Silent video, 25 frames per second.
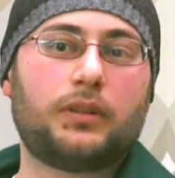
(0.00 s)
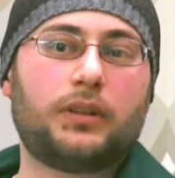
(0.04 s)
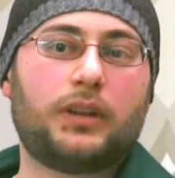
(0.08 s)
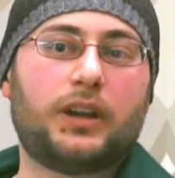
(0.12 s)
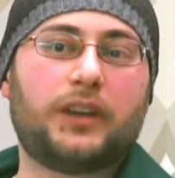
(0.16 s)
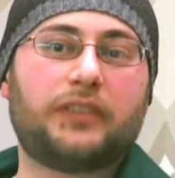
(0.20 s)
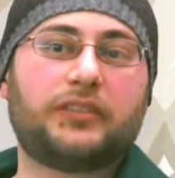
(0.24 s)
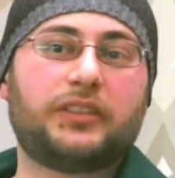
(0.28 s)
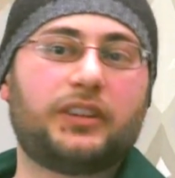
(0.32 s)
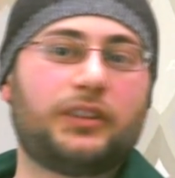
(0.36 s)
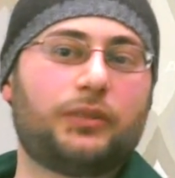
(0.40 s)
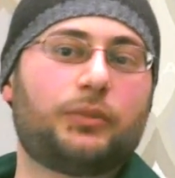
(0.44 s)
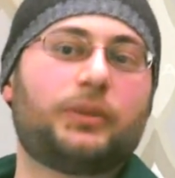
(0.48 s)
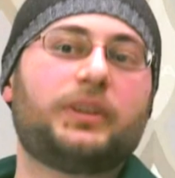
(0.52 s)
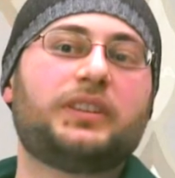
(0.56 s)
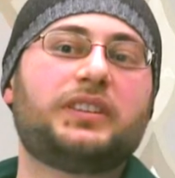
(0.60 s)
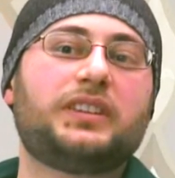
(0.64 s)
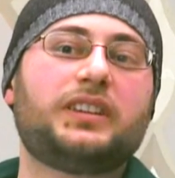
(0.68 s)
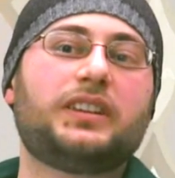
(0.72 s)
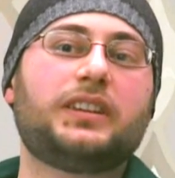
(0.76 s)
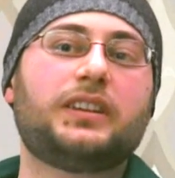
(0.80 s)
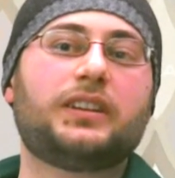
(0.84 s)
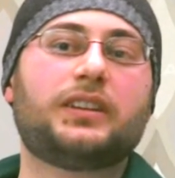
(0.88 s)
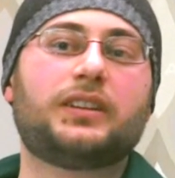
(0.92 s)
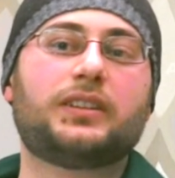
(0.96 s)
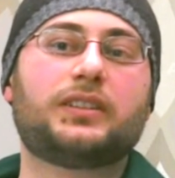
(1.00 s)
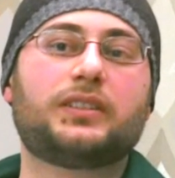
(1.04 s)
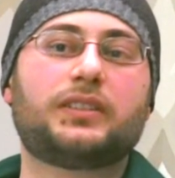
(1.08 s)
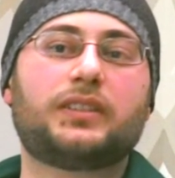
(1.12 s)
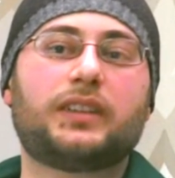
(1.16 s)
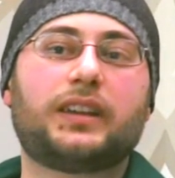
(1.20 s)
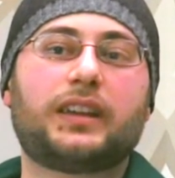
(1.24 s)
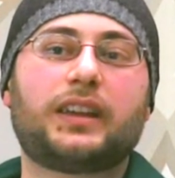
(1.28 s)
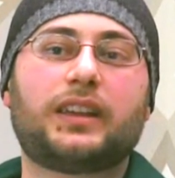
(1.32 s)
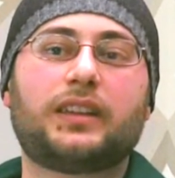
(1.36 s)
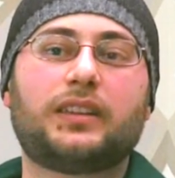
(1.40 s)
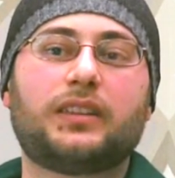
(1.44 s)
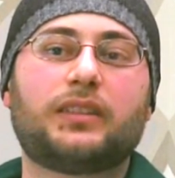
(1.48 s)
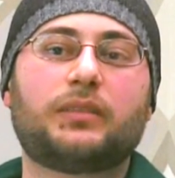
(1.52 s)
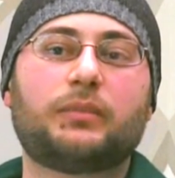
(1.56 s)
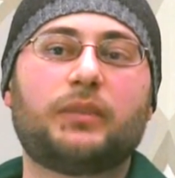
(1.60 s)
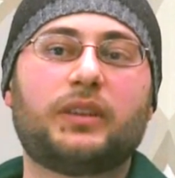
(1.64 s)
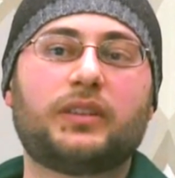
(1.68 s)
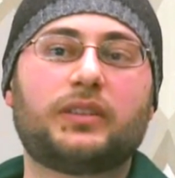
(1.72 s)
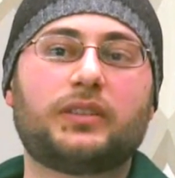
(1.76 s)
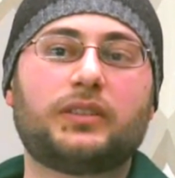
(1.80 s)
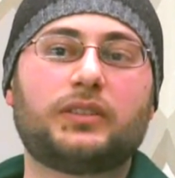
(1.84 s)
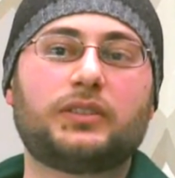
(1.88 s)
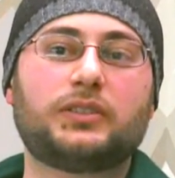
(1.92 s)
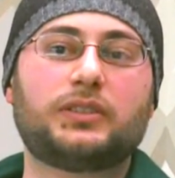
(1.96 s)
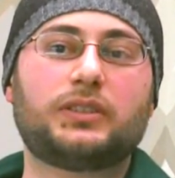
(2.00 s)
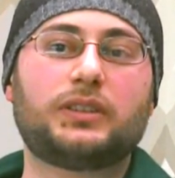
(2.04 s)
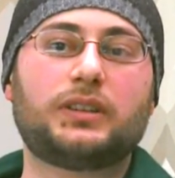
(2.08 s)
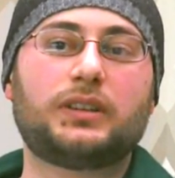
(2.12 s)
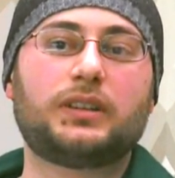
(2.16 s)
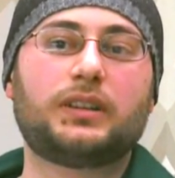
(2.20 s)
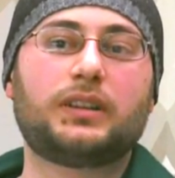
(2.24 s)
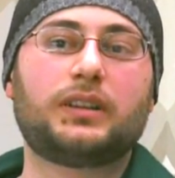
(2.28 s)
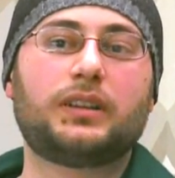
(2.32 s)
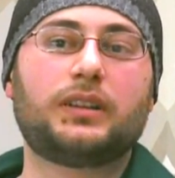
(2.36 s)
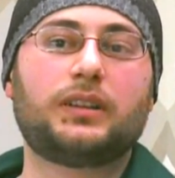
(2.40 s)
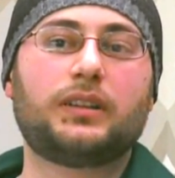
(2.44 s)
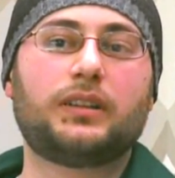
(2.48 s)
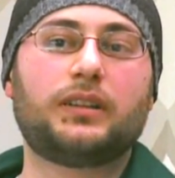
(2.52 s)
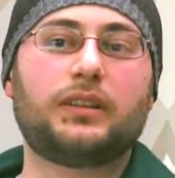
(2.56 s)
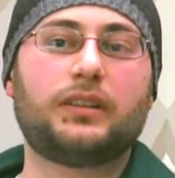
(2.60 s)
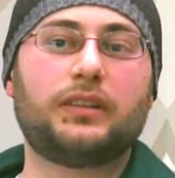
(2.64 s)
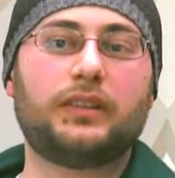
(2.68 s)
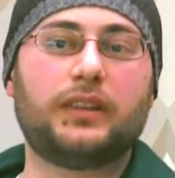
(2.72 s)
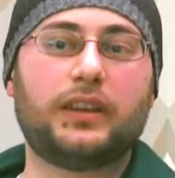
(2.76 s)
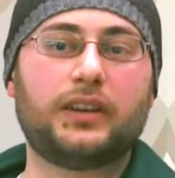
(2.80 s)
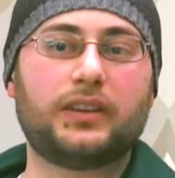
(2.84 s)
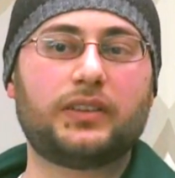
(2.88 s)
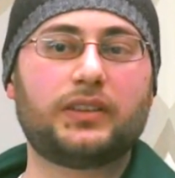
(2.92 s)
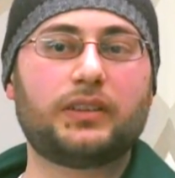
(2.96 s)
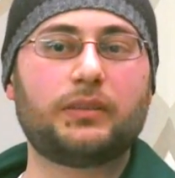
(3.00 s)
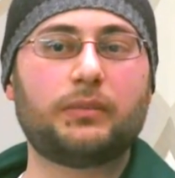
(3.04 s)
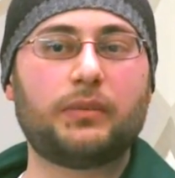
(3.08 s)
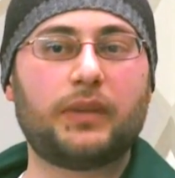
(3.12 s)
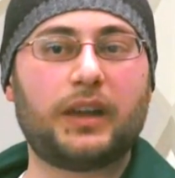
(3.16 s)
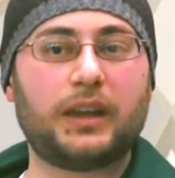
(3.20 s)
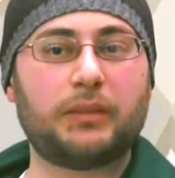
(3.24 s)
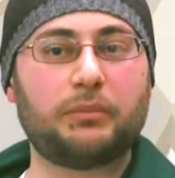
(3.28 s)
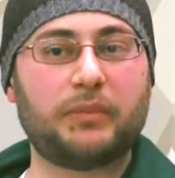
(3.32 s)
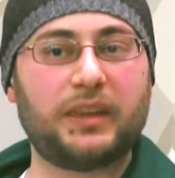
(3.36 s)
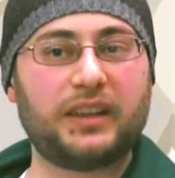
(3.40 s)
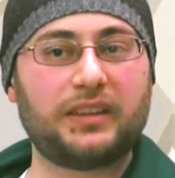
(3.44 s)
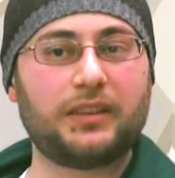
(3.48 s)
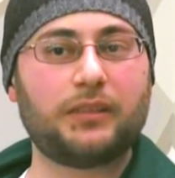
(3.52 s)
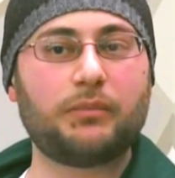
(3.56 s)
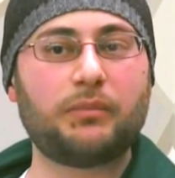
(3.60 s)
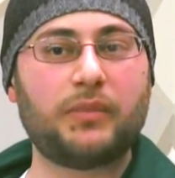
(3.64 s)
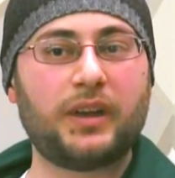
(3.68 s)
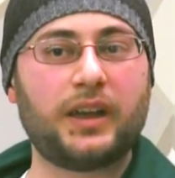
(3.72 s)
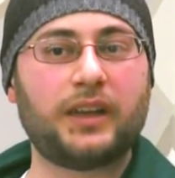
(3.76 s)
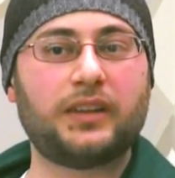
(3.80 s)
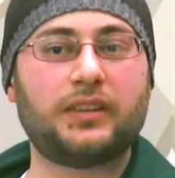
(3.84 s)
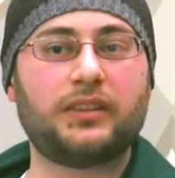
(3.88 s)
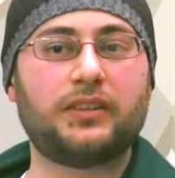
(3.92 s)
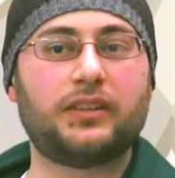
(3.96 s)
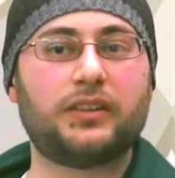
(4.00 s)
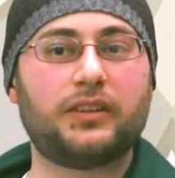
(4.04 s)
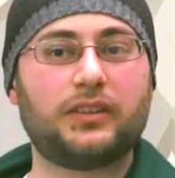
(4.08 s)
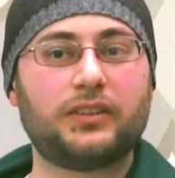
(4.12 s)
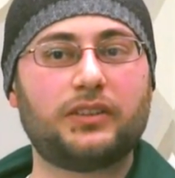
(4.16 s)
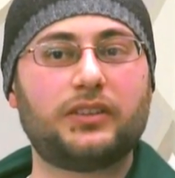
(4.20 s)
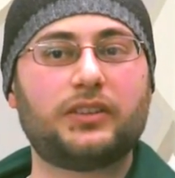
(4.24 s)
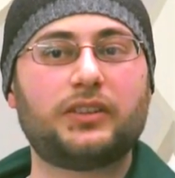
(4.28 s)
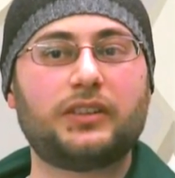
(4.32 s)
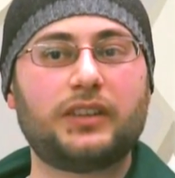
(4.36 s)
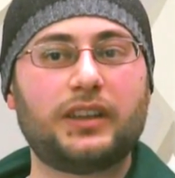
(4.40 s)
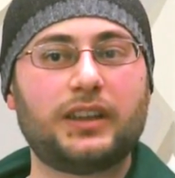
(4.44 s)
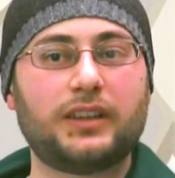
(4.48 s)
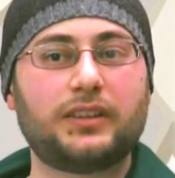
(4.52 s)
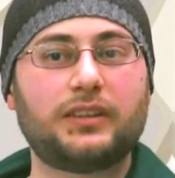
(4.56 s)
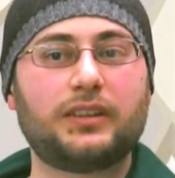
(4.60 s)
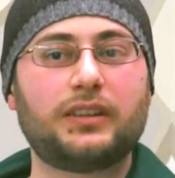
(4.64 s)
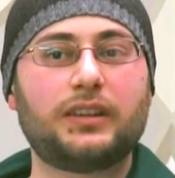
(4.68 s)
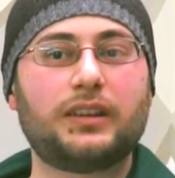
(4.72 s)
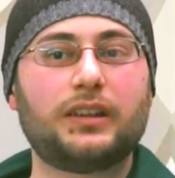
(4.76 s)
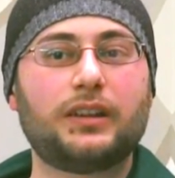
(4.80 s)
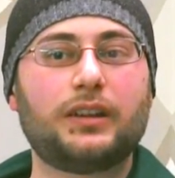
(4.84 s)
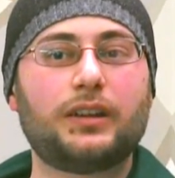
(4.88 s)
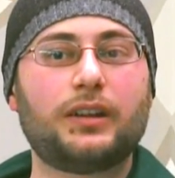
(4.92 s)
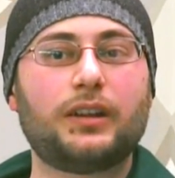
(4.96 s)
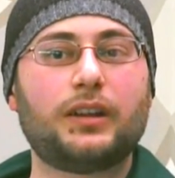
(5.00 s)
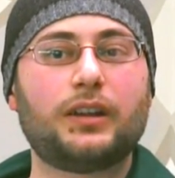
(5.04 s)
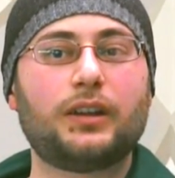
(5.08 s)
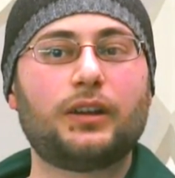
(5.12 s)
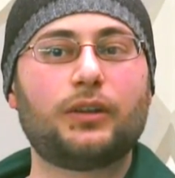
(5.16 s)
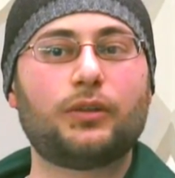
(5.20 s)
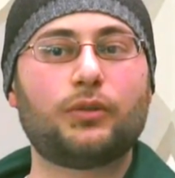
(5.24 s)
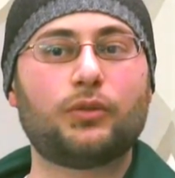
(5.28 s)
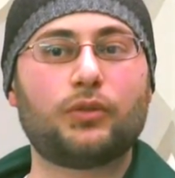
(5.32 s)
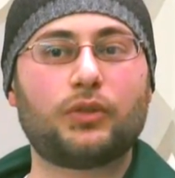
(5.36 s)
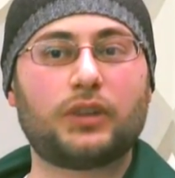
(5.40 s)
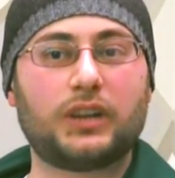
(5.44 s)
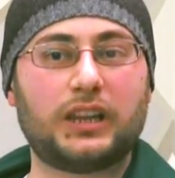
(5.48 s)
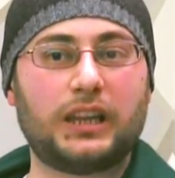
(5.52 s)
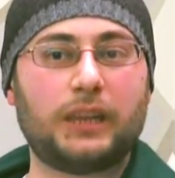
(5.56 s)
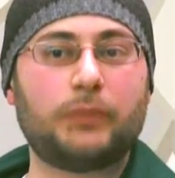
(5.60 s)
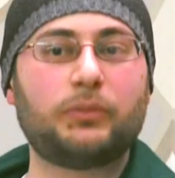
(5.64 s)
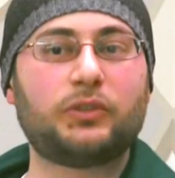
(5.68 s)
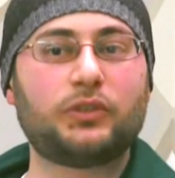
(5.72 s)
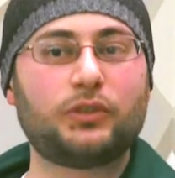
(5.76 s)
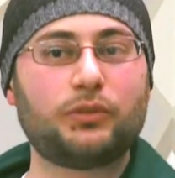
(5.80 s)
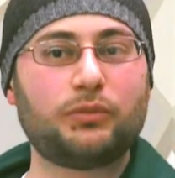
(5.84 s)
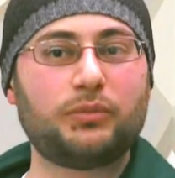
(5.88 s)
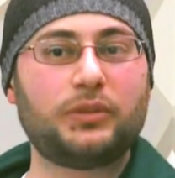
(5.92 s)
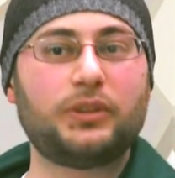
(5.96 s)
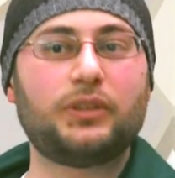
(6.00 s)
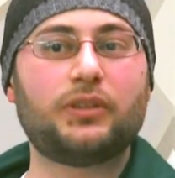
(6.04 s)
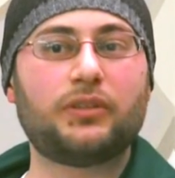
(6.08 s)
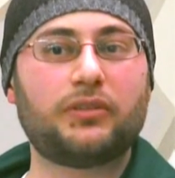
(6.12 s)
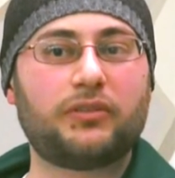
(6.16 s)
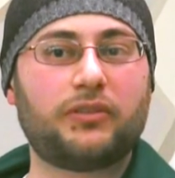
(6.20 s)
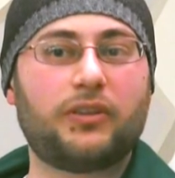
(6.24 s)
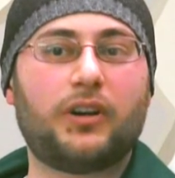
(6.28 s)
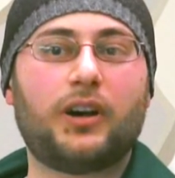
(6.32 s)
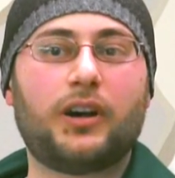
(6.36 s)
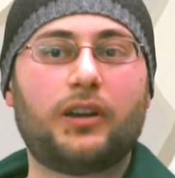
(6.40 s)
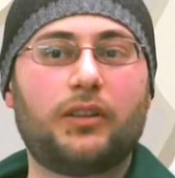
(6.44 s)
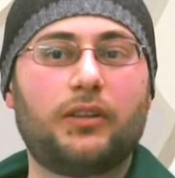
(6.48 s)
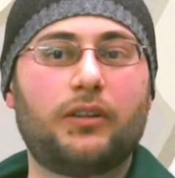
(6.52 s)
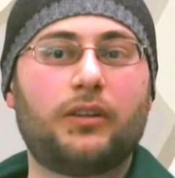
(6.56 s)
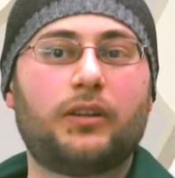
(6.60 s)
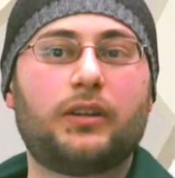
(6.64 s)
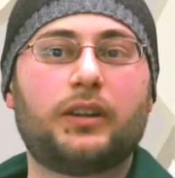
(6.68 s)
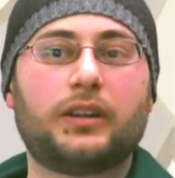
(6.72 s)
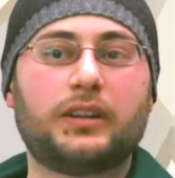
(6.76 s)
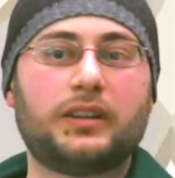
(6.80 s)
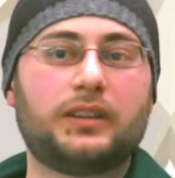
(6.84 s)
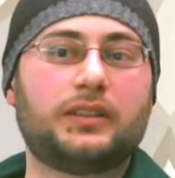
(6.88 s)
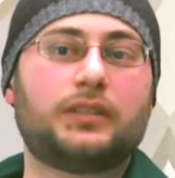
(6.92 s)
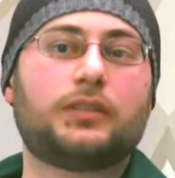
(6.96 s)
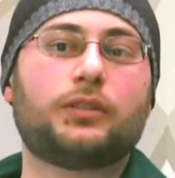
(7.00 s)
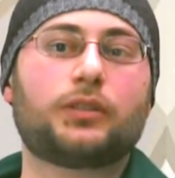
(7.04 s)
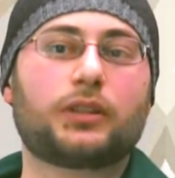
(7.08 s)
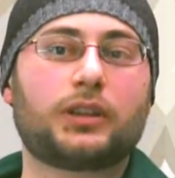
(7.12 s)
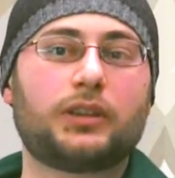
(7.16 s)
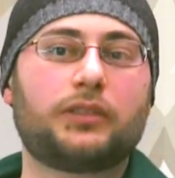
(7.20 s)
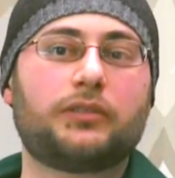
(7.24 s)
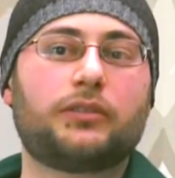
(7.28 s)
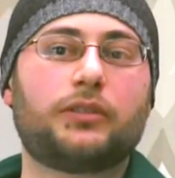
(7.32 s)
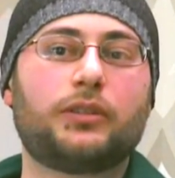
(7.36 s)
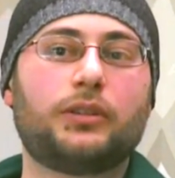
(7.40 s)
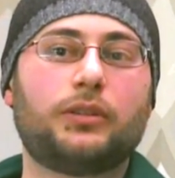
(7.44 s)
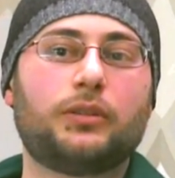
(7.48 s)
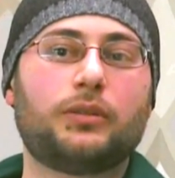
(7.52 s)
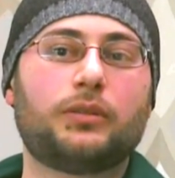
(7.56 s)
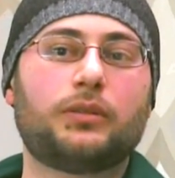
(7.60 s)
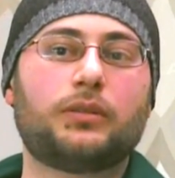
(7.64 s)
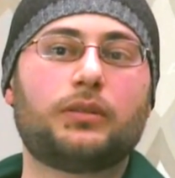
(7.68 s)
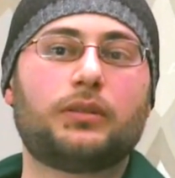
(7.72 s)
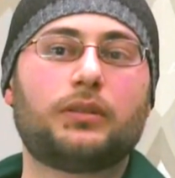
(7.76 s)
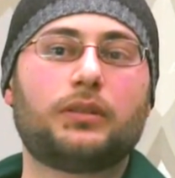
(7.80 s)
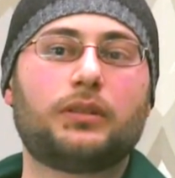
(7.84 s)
After 20 years, I get this message. I met a man in the internet who claims to be your father and he's looking for you.